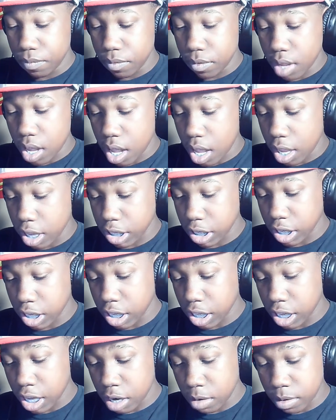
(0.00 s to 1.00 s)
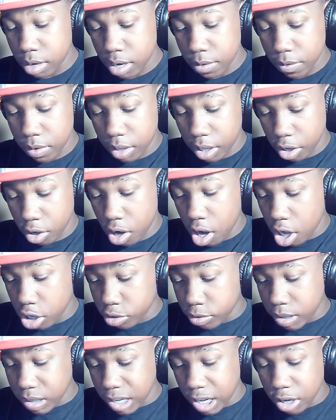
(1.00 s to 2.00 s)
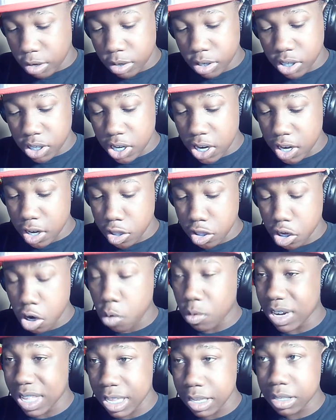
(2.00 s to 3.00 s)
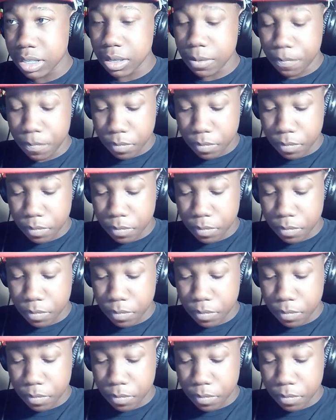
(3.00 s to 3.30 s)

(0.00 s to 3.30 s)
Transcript: You can get rid of a contract like Chris Dunn and Tony's,